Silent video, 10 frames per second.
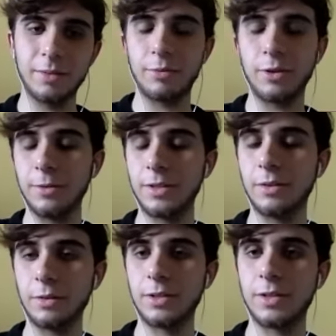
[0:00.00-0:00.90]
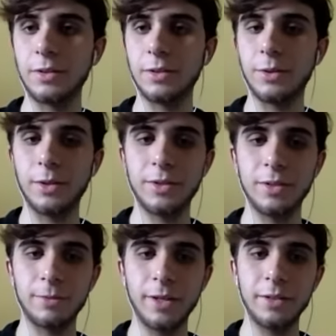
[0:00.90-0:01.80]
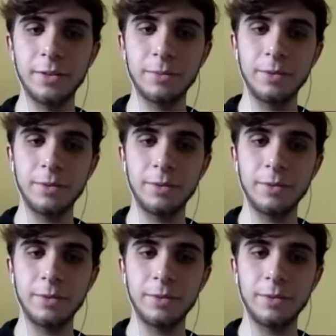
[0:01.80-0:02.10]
probably are still loyal to the Raiders.